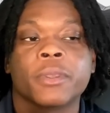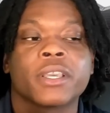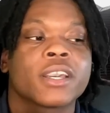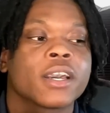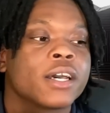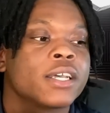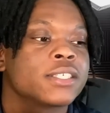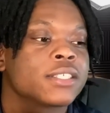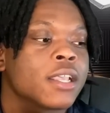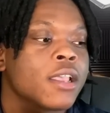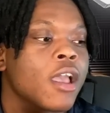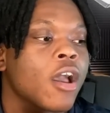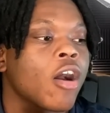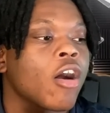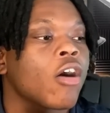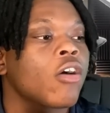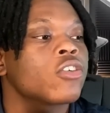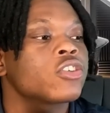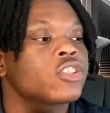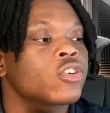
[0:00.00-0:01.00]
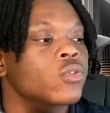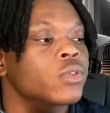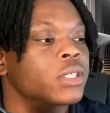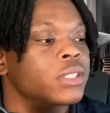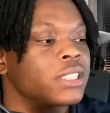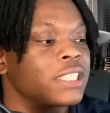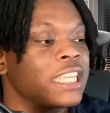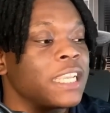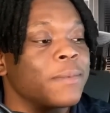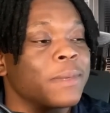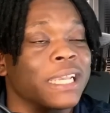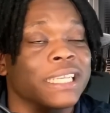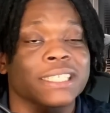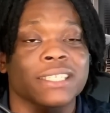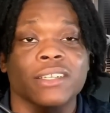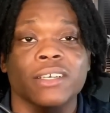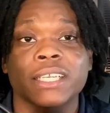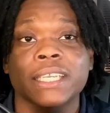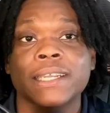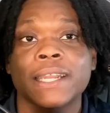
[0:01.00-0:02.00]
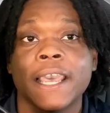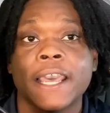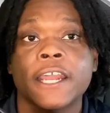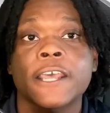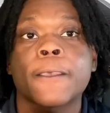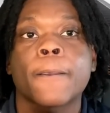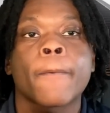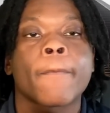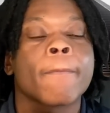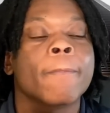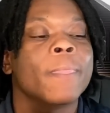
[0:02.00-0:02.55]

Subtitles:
Because also the team that's looking at it,